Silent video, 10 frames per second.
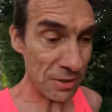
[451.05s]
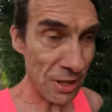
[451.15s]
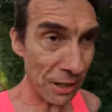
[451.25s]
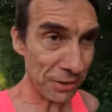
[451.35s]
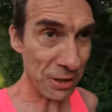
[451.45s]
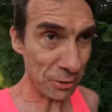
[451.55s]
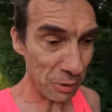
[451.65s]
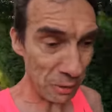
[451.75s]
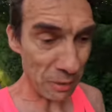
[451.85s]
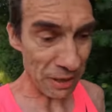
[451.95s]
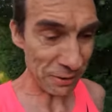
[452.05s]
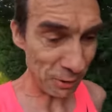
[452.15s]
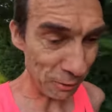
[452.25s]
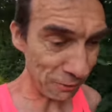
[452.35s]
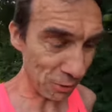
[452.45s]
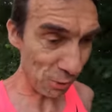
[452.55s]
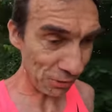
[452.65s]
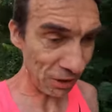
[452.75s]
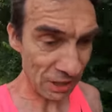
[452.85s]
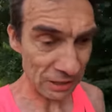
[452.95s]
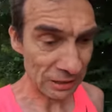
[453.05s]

at dusk. It's one of my sort of thoughts.